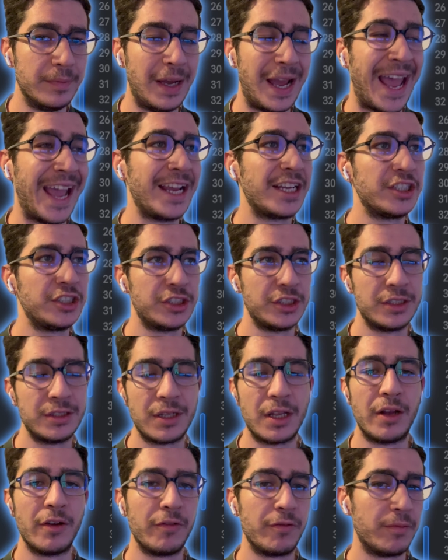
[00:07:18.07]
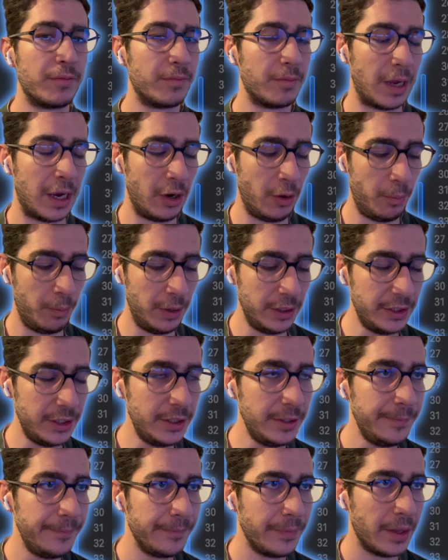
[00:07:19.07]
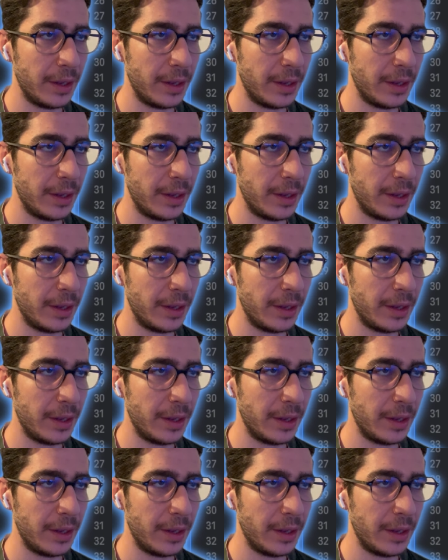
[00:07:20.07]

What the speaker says: action of our button,